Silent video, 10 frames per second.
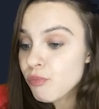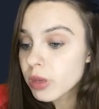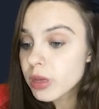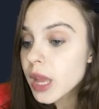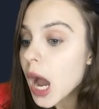
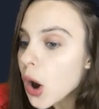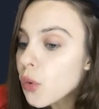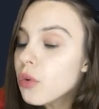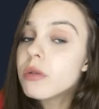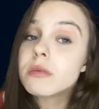Now
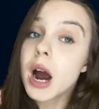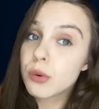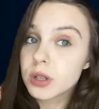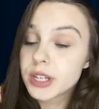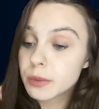I
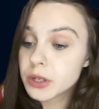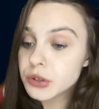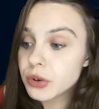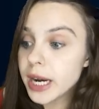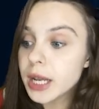will
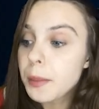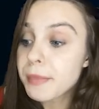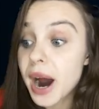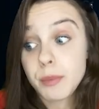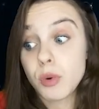demonstrate
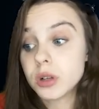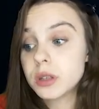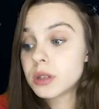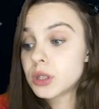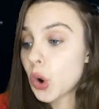my bot.
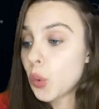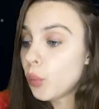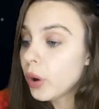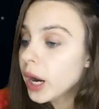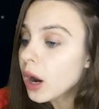So
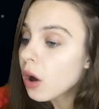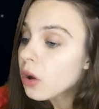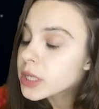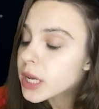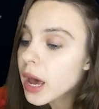we
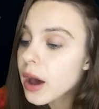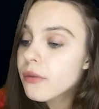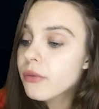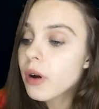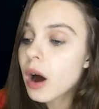also
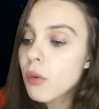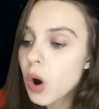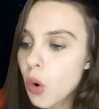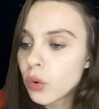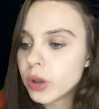have our
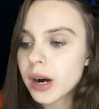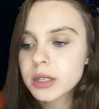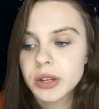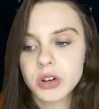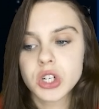own
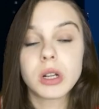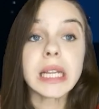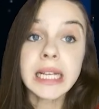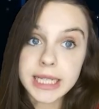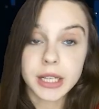artificial
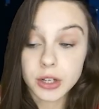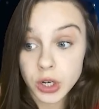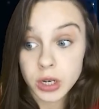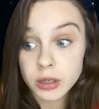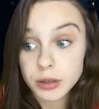
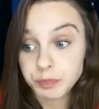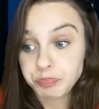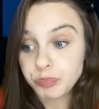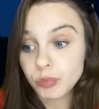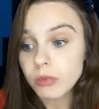intelligence,
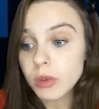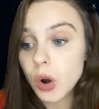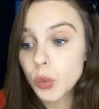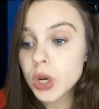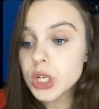
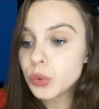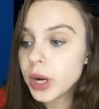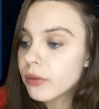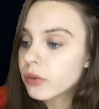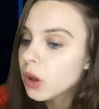which we
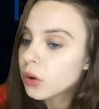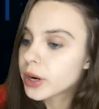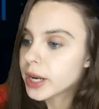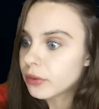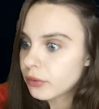have
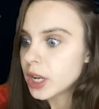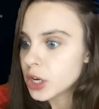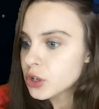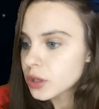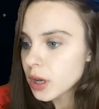already
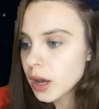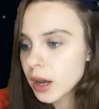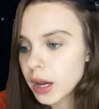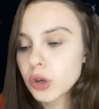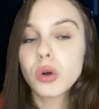finished.
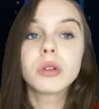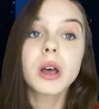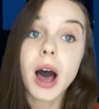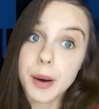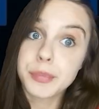It's called
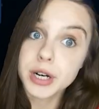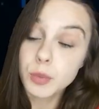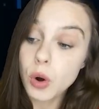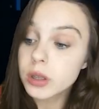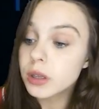Abrox
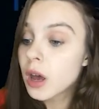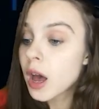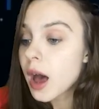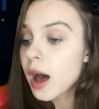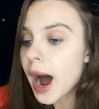bot.
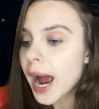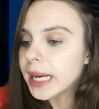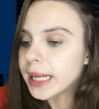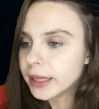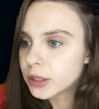I
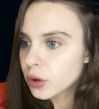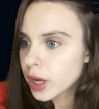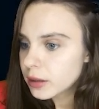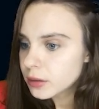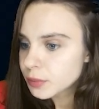clicked on
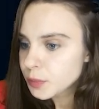it.